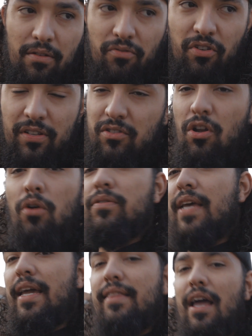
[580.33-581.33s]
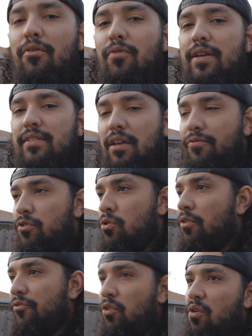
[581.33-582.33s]
Just don't take that risk if you
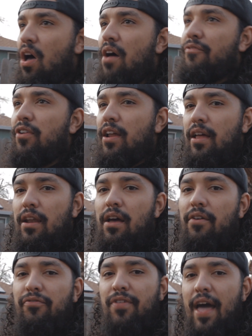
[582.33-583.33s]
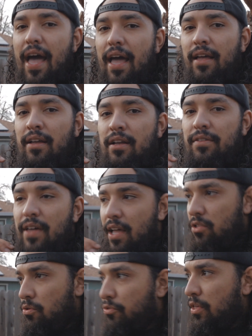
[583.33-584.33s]
don't feel confident enough
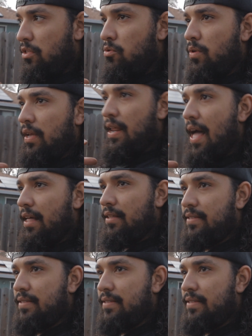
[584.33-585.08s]
that you think you could